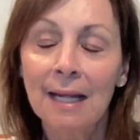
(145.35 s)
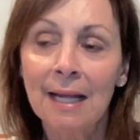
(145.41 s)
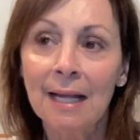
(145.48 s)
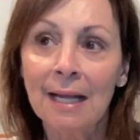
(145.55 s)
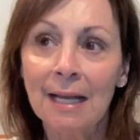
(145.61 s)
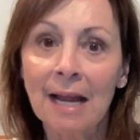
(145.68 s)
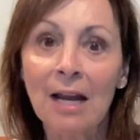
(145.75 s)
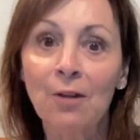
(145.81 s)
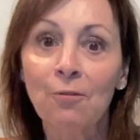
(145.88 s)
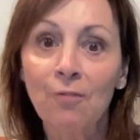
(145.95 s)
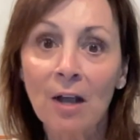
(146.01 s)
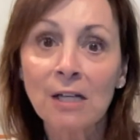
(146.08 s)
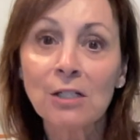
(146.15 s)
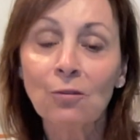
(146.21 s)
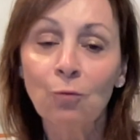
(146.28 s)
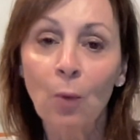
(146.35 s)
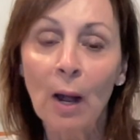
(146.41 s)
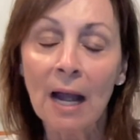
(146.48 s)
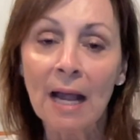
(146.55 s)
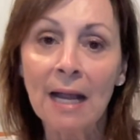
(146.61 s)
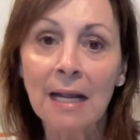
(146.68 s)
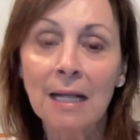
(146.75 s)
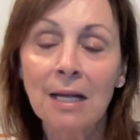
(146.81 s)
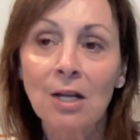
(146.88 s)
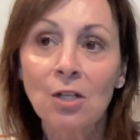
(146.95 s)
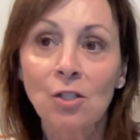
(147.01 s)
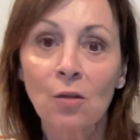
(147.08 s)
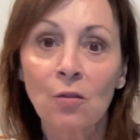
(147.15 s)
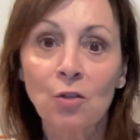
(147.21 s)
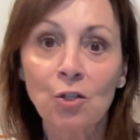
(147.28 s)
in an effective way
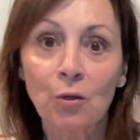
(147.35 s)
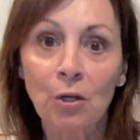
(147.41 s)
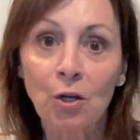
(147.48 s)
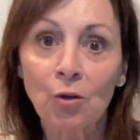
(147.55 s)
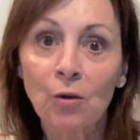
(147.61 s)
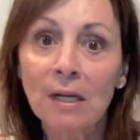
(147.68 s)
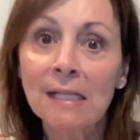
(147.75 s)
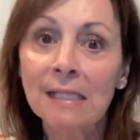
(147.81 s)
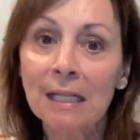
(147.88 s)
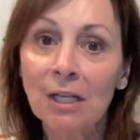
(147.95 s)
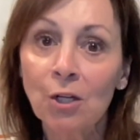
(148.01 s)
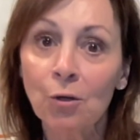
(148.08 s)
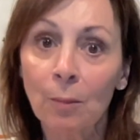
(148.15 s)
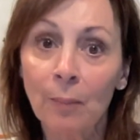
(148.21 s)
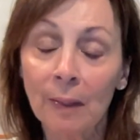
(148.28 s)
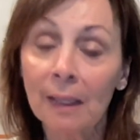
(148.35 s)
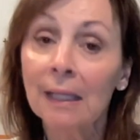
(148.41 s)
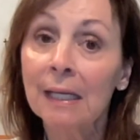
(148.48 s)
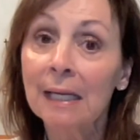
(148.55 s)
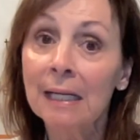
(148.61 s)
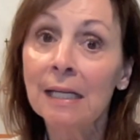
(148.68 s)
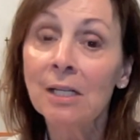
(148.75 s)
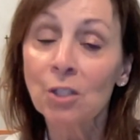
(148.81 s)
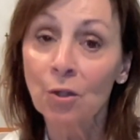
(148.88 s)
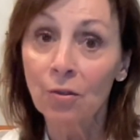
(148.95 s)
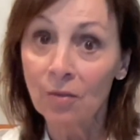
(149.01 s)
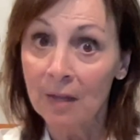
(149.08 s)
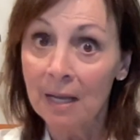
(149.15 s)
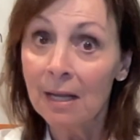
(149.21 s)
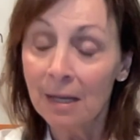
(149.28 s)
so that you're increasing your ability to
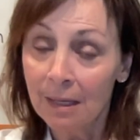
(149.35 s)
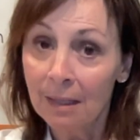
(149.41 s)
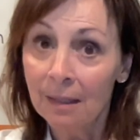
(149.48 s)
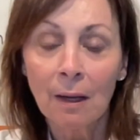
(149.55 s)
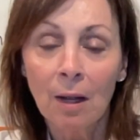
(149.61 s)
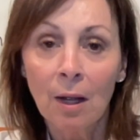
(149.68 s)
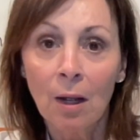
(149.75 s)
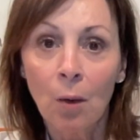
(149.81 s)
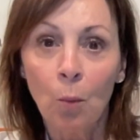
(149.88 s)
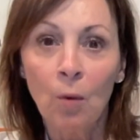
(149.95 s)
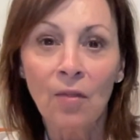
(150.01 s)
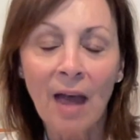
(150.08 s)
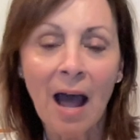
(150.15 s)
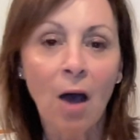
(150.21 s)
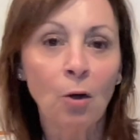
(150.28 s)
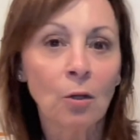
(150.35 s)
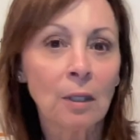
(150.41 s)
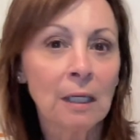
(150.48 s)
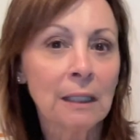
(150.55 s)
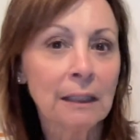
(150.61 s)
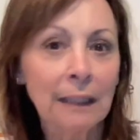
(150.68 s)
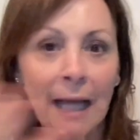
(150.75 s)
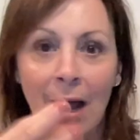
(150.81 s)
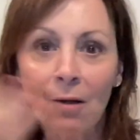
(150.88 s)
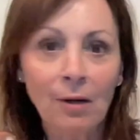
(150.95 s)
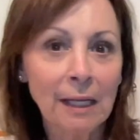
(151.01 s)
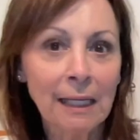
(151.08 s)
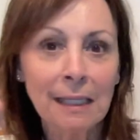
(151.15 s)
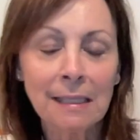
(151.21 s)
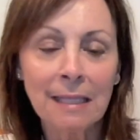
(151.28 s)
think without
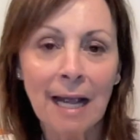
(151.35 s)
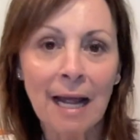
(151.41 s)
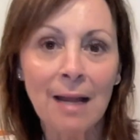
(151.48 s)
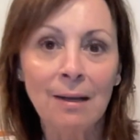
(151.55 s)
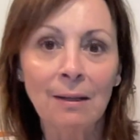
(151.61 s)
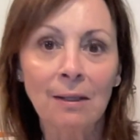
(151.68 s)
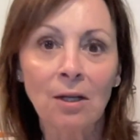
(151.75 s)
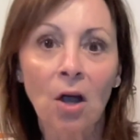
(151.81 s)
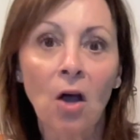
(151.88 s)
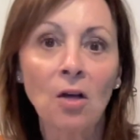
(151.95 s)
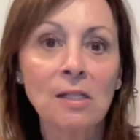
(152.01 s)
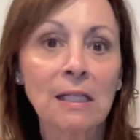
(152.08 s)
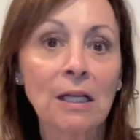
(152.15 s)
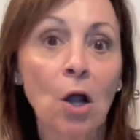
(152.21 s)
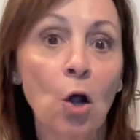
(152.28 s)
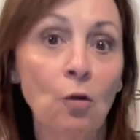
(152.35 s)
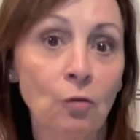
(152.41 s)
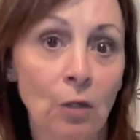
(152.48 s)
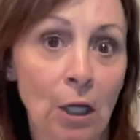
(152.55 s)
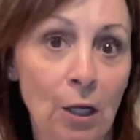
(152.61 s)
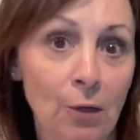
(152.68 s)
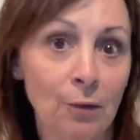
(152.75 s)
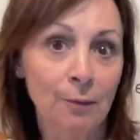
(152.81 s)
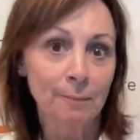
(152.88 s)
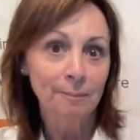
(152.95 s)
clouding it and causing overload.